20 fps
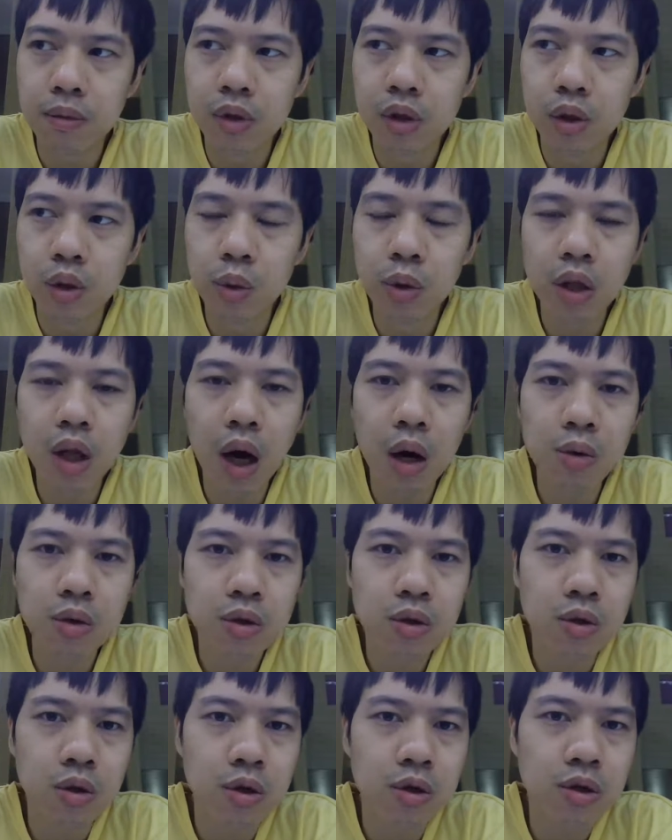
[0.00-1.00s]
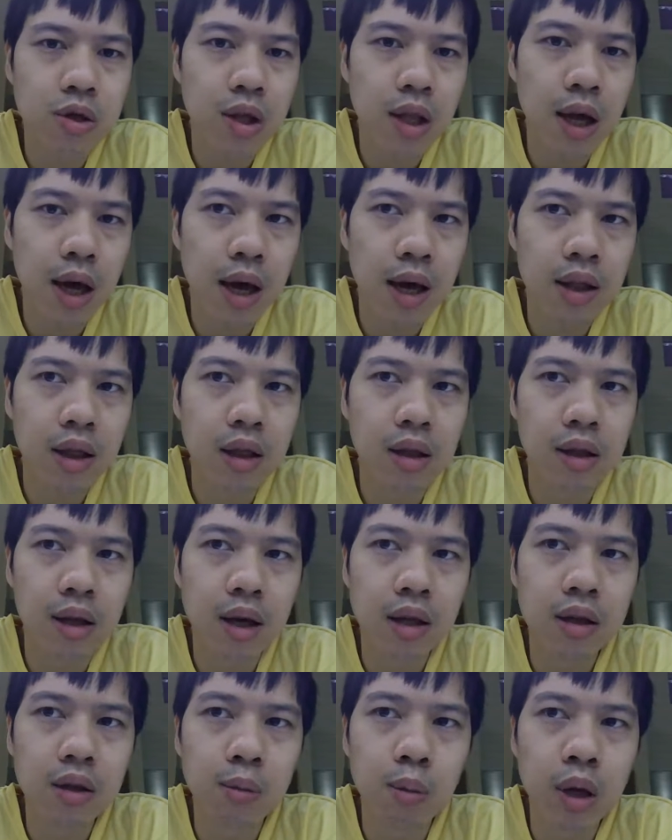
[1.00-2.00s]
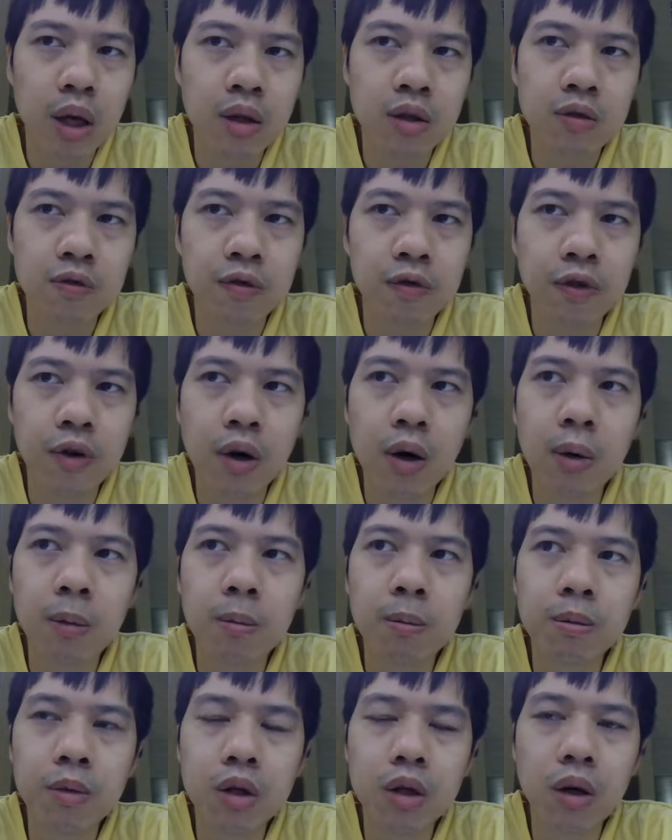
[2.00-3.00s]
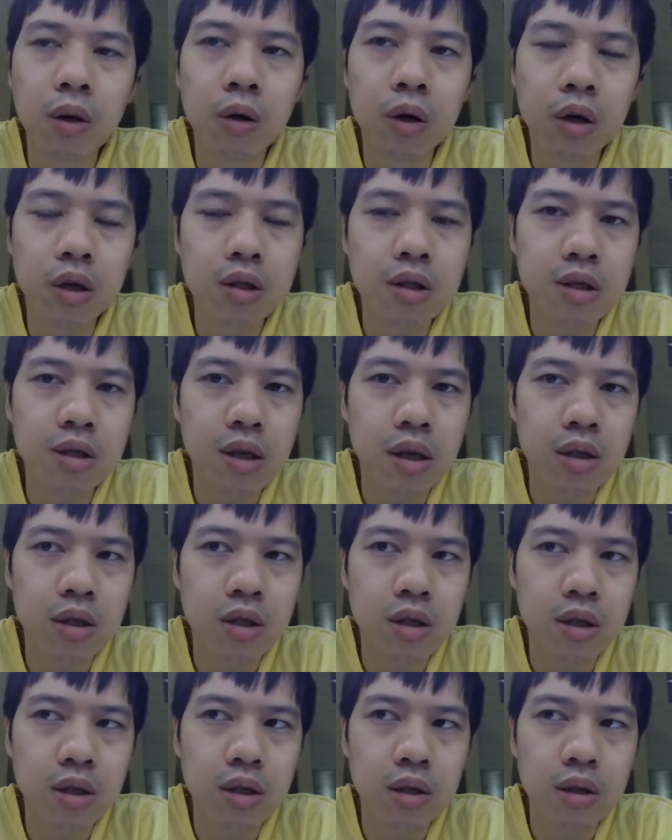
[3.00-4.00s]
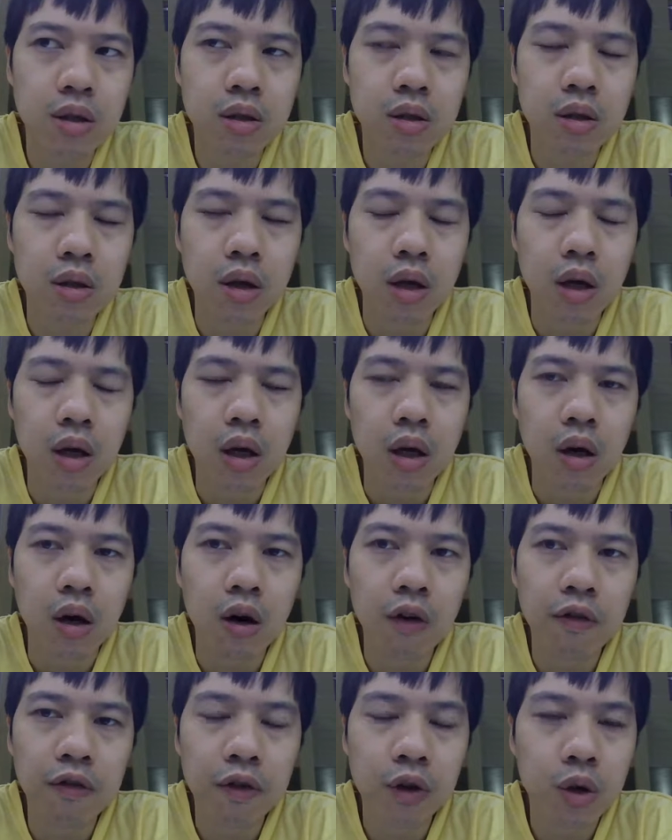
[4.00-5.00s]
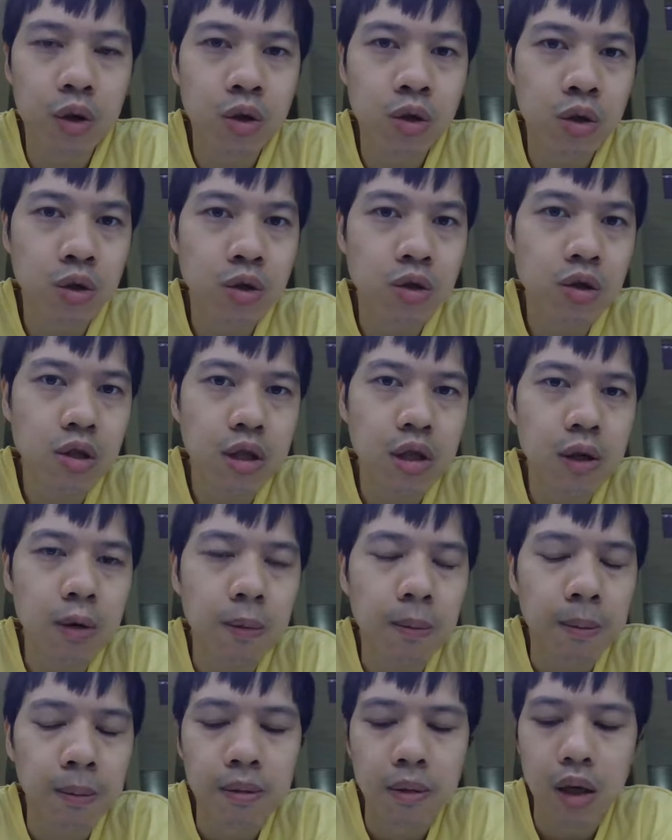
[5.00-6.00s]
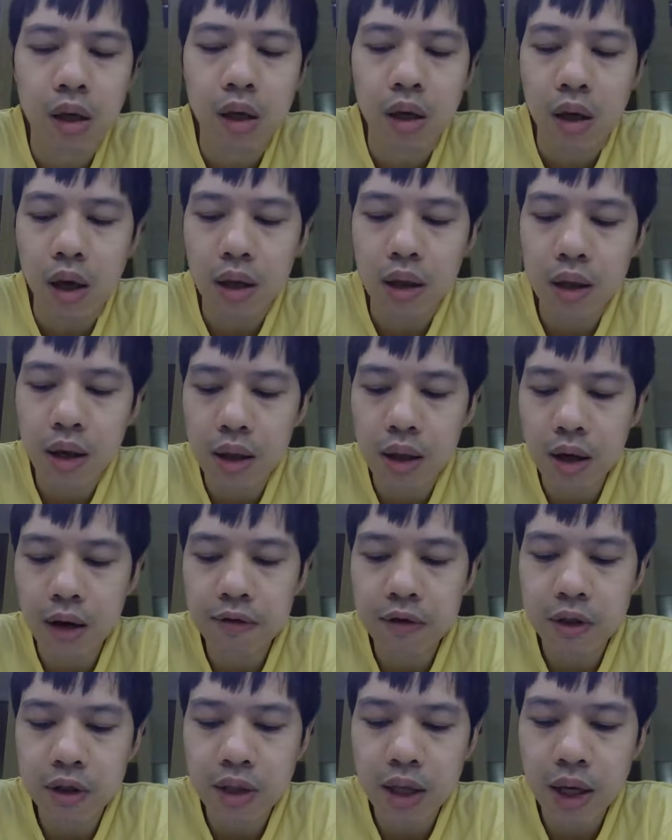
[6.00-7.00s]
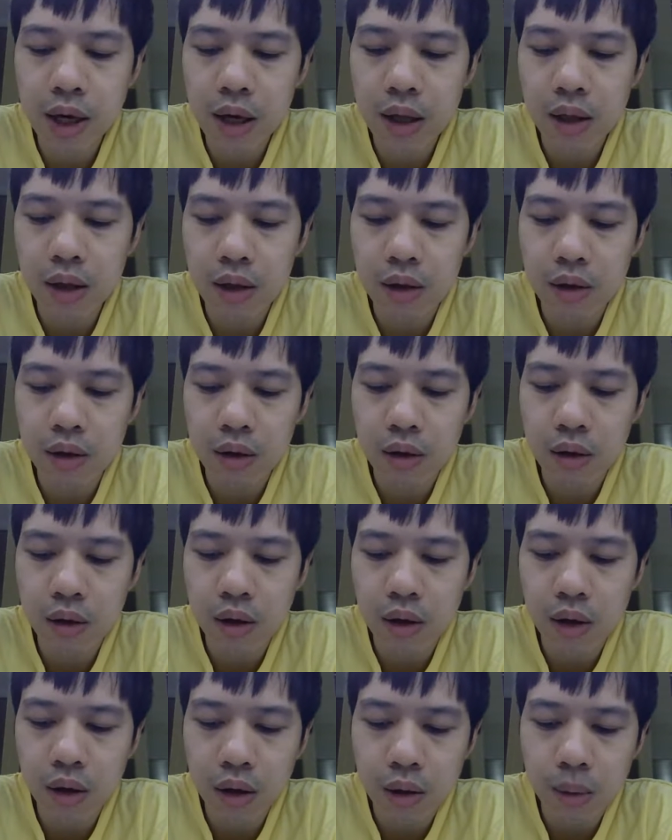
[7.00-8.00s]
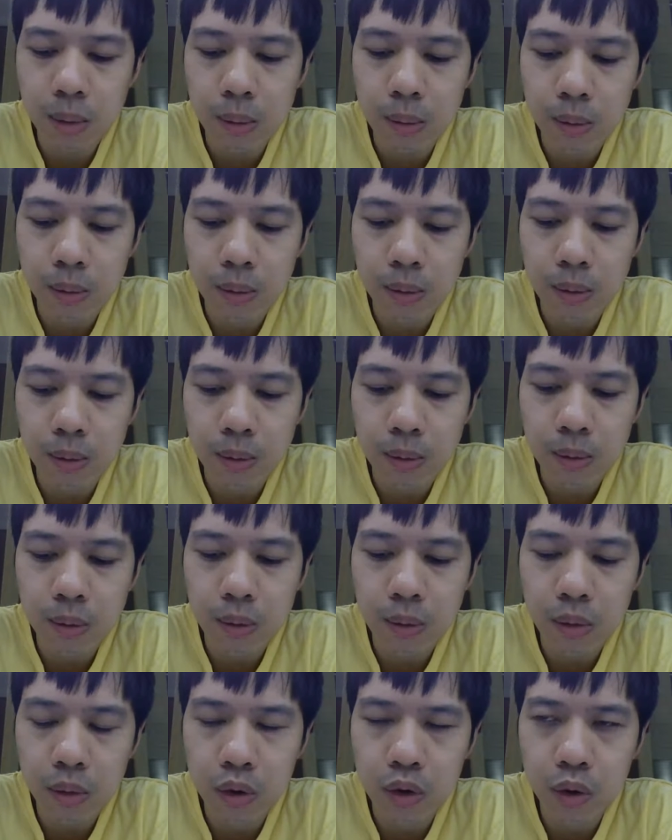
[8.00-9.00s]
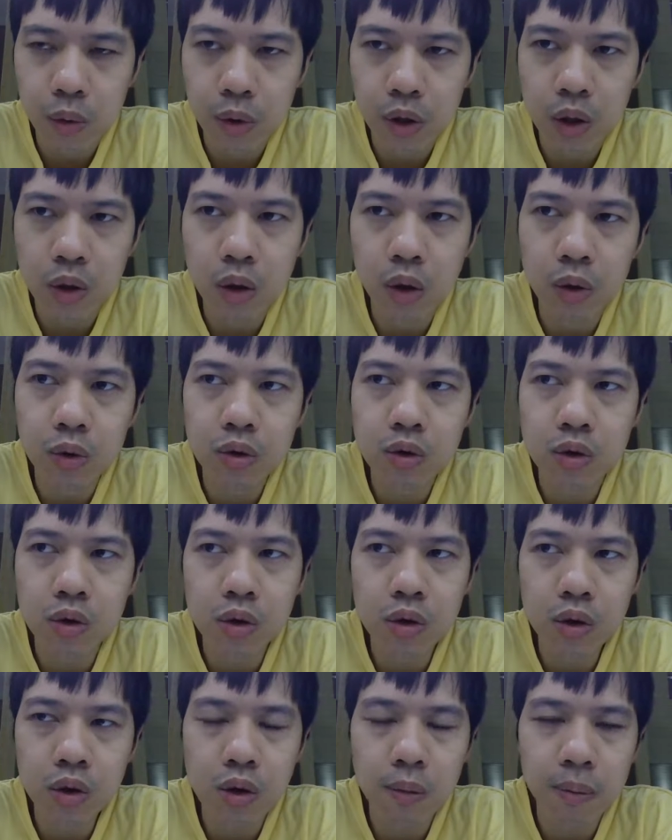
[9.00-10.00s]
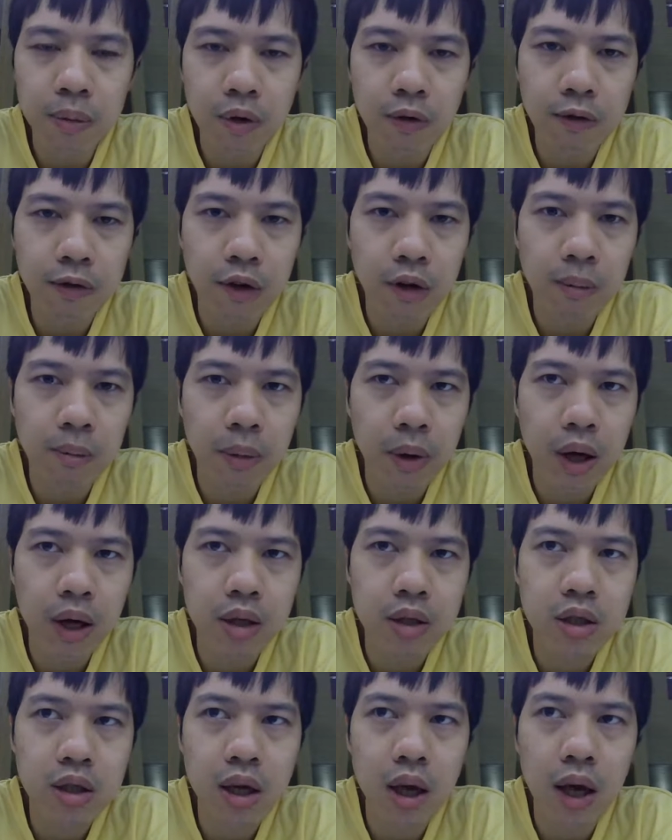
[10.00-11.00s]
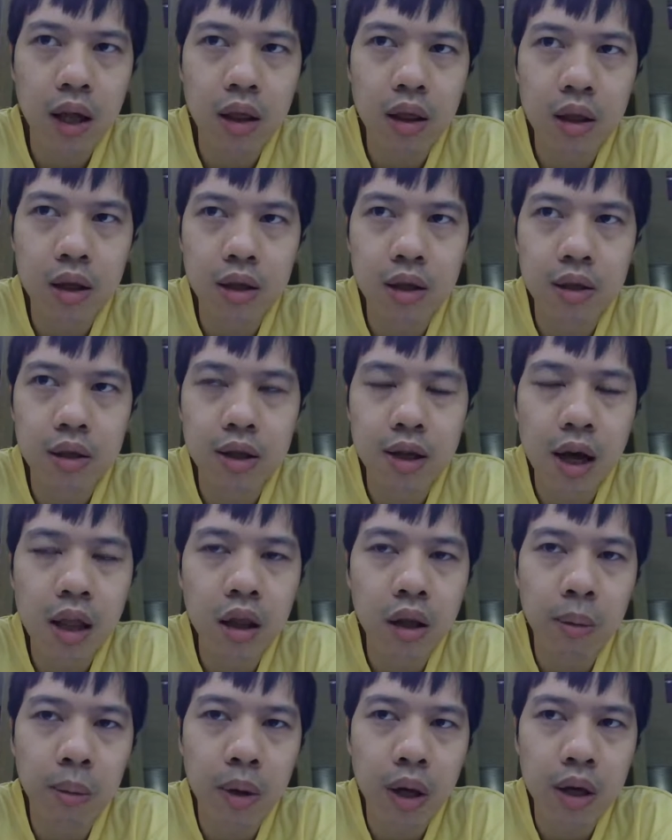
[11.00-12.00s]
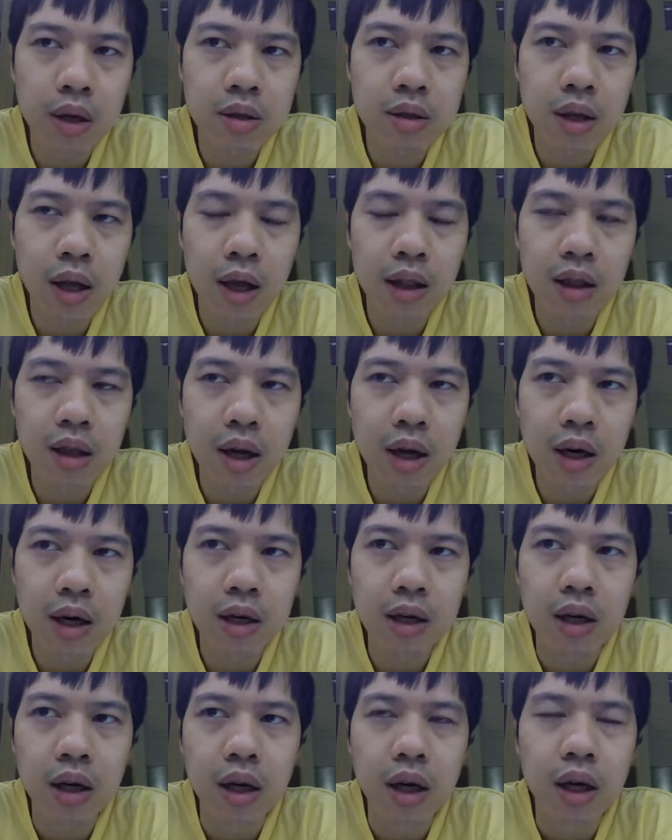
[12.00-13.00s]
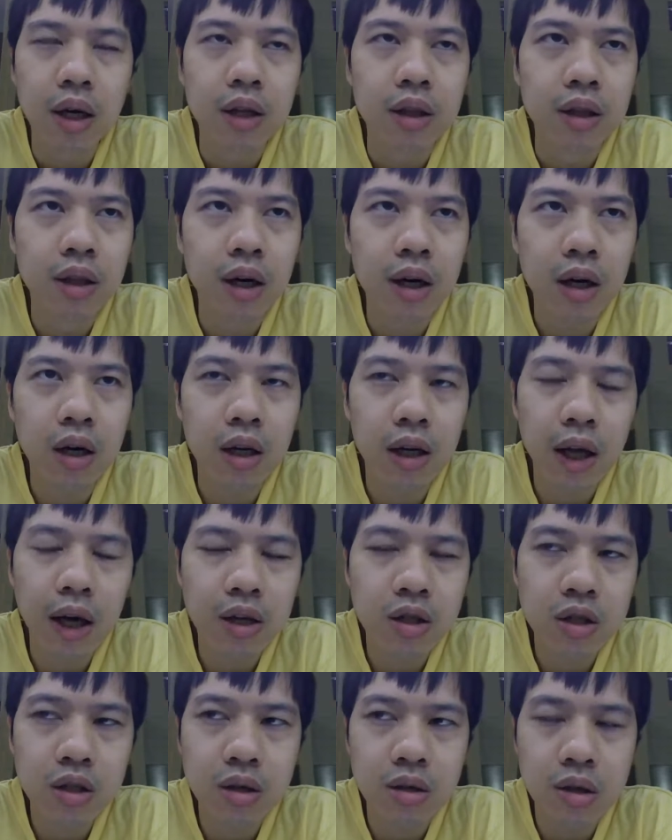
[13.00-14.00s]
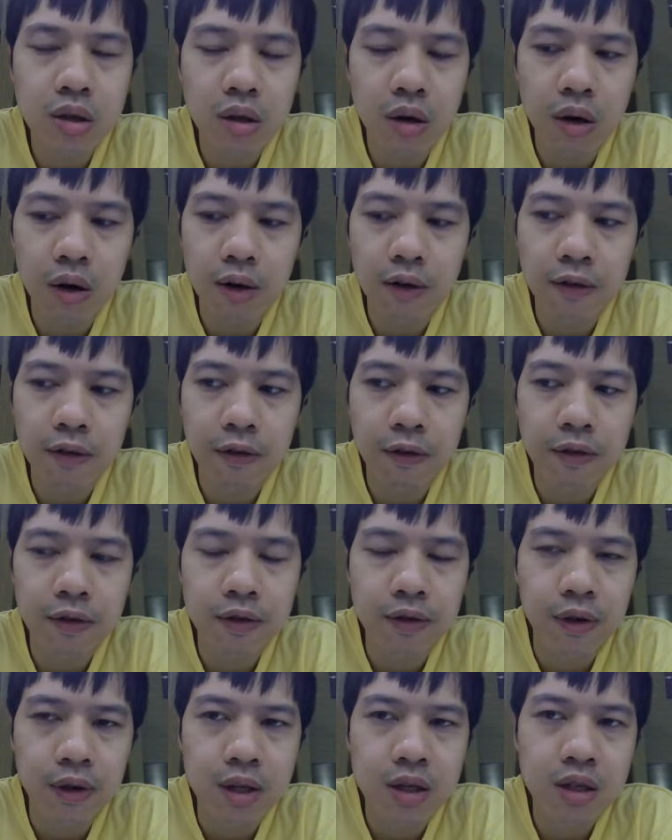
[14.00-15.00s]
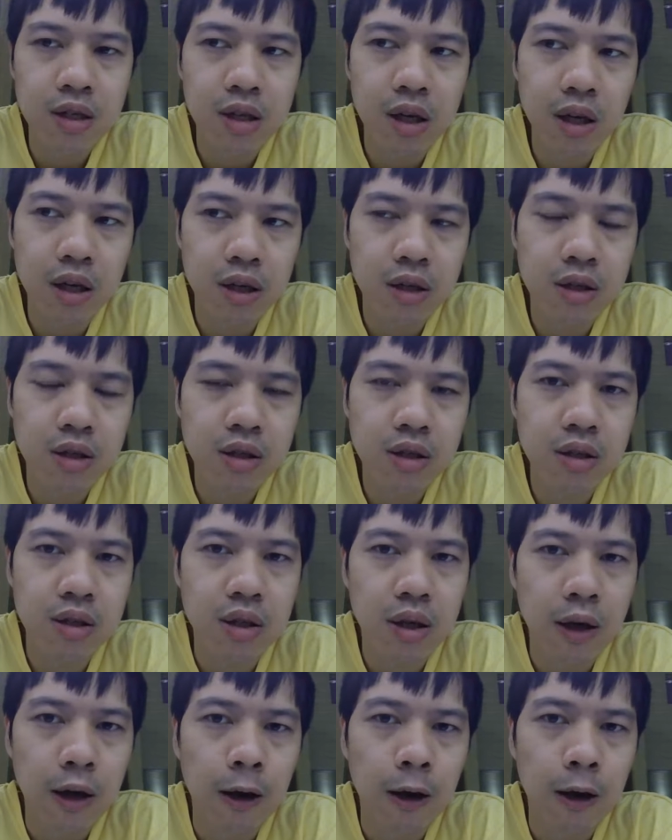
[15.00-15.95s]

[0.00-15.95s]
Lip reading: you would outsource that database from the organization of your choosing. And then after that, uh, you would go to the profile page and the database, and their collections of stickers,